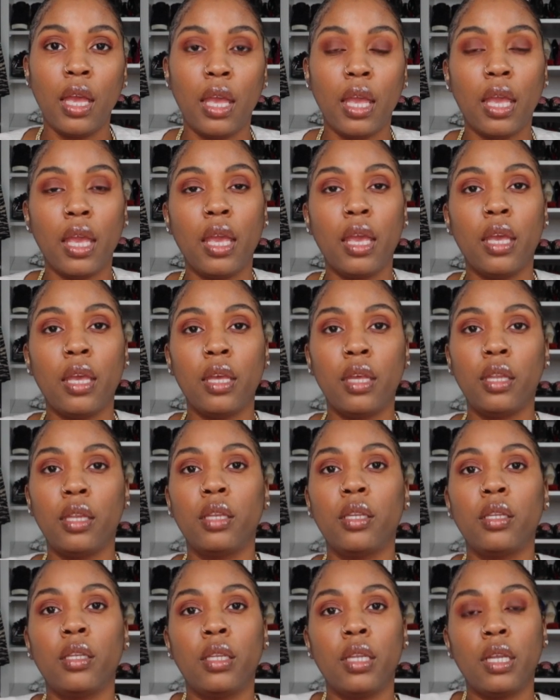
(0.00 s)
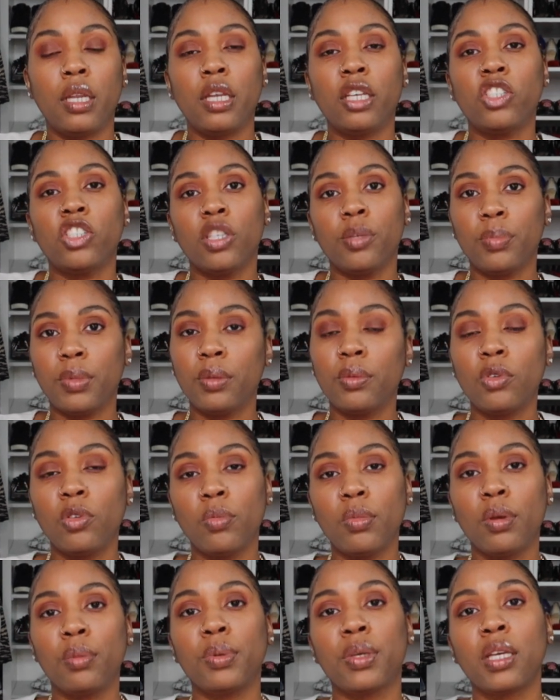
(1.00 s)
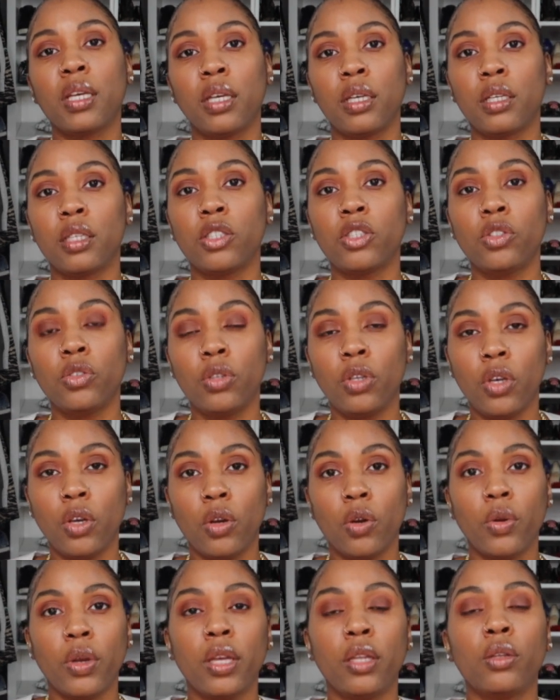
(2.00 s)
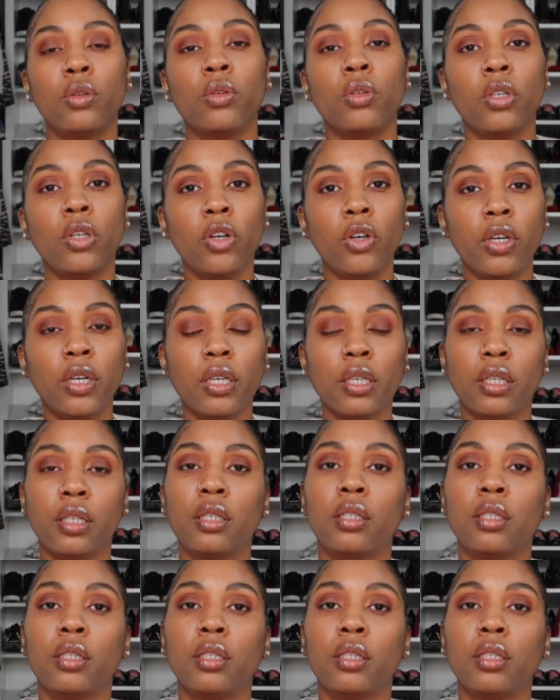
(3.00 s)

And then they shipped them to me because, you know, in New York,